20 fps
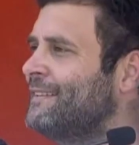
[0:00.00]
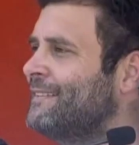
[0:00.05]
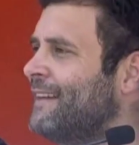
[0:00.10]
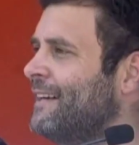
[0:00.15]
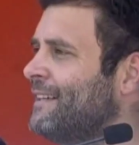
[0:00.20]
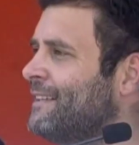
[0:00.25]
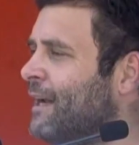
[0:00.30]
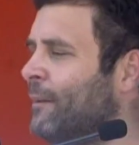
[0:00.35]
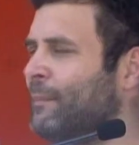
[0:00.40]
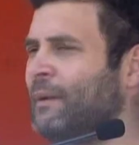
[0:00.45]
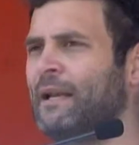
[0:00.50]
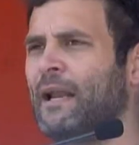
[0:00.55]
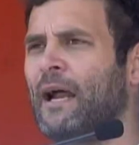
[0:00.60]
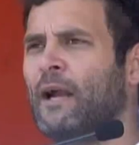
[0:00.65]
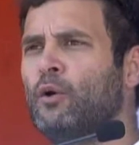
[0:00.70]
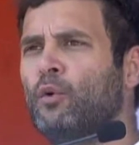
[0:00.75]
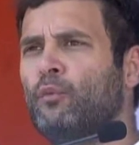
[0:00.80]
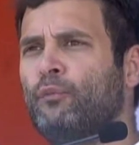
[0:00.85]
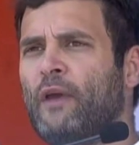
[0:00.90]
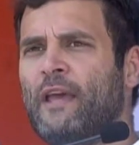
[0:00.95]
that Tamil
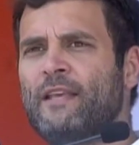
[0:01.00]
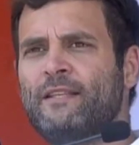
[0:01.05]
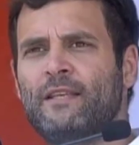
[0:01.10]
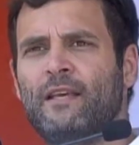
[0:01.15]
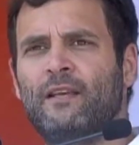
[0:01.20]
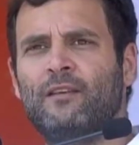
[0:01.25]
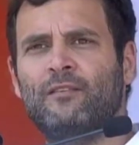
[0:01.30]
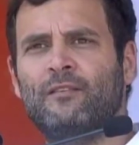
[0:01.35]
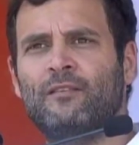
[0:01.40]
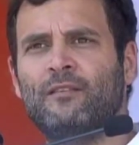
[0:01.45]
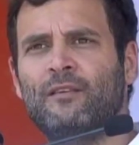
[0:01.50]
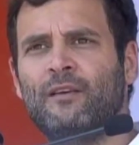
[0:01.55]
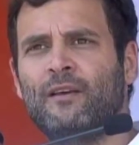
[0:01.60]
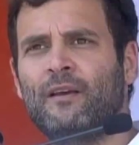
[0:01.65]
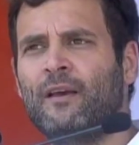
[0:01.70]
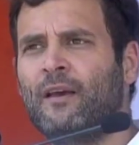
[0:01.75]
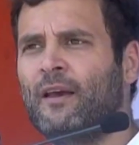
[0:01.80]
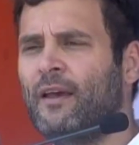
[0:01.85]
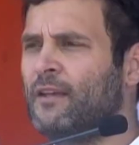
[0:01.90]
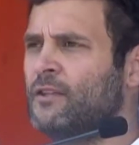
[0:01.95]
Nadu faces
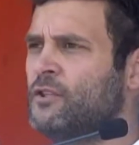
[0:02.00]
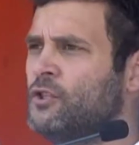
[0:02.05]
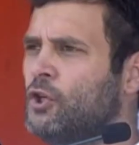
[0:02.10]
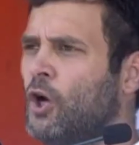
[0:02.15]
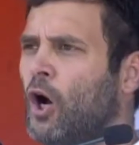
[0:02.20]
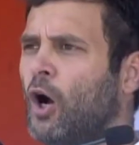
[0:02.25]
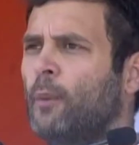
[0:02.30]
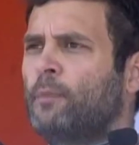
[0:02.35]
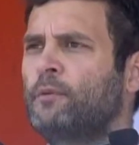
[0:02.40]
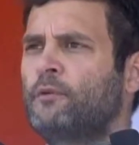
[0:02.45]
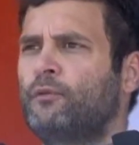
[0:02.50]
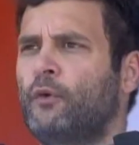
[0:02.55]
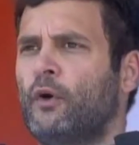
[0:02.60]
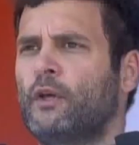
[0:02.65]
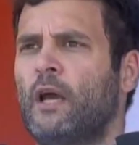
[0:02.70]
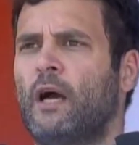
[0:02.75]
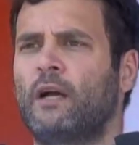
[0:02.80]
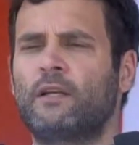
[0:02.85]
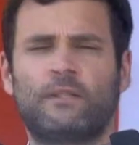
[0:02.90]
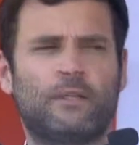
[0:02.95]
is jobs for
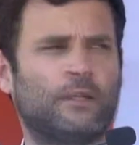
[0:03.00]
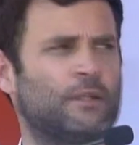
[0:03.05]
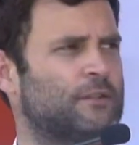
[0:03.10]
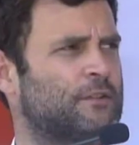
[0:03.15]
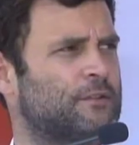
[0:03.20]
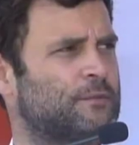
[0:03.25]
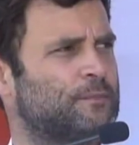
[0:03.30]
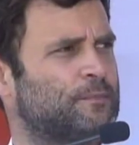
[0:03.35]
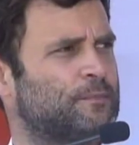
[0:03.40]
youngsters.